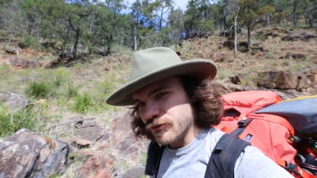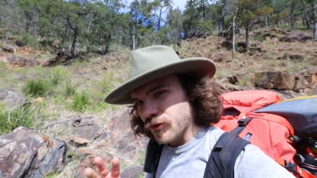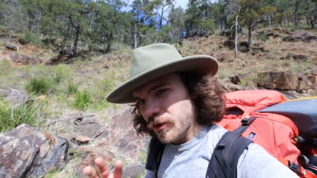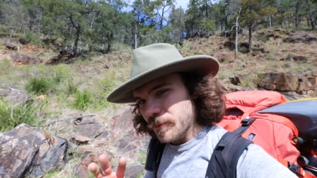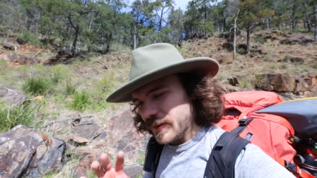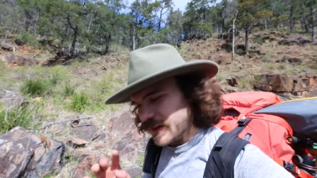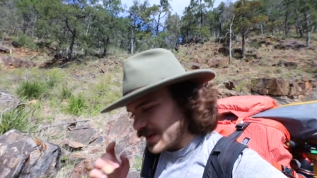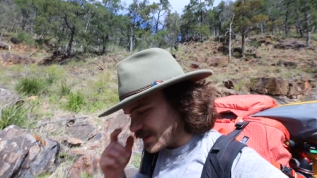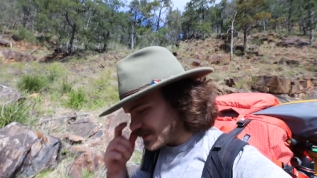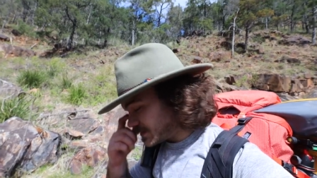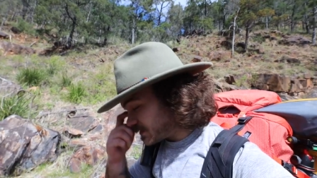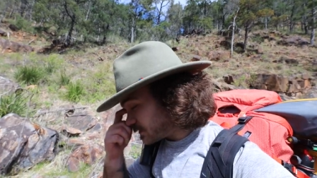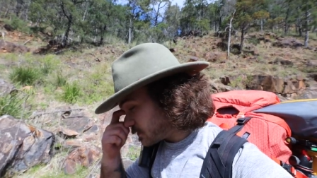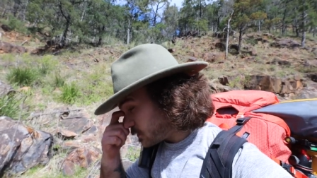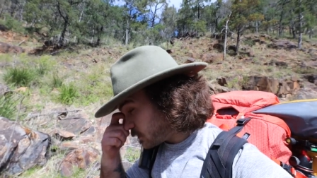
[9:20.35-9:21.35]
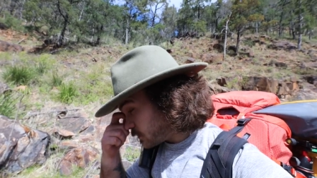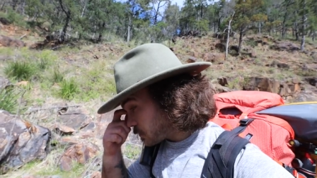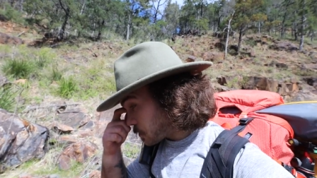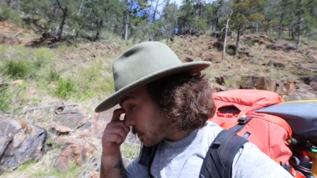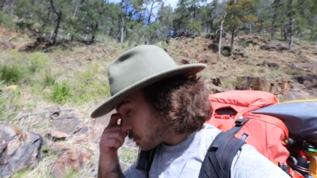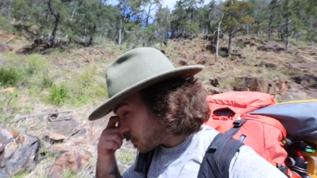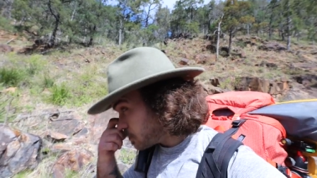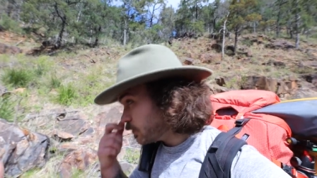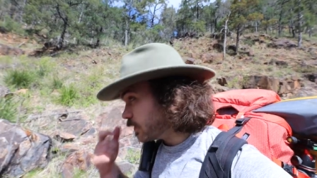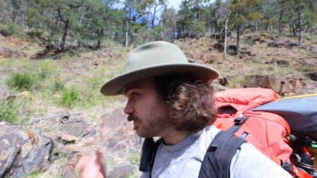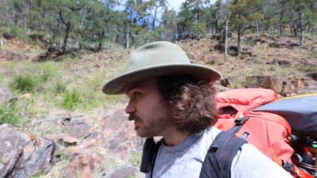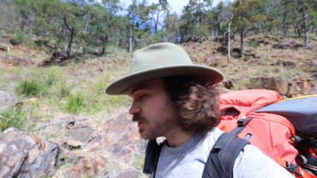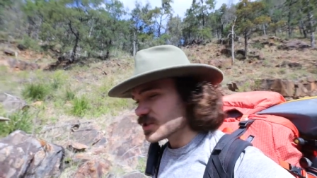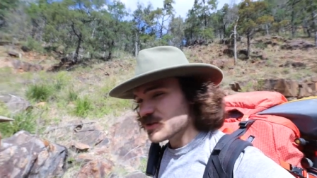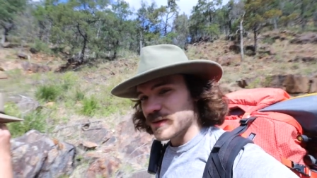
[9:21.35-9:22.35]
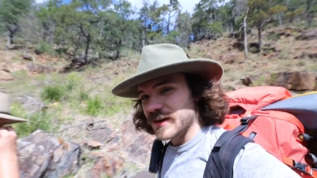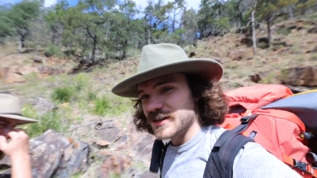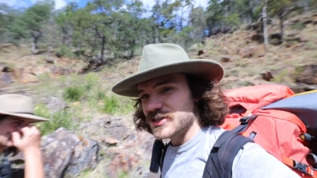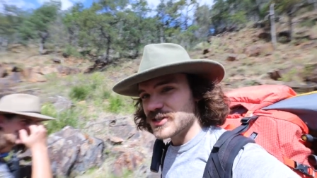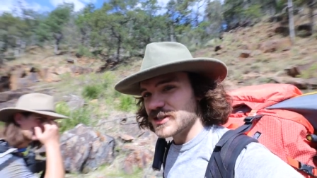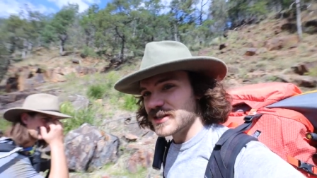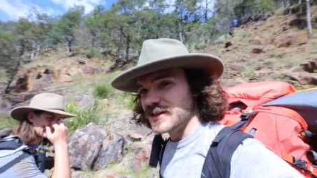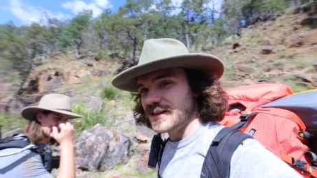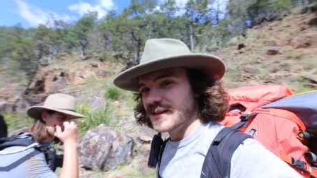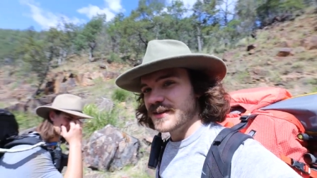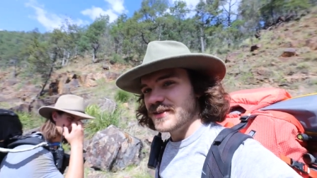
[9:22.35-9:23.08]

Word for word: four minutes we've just reached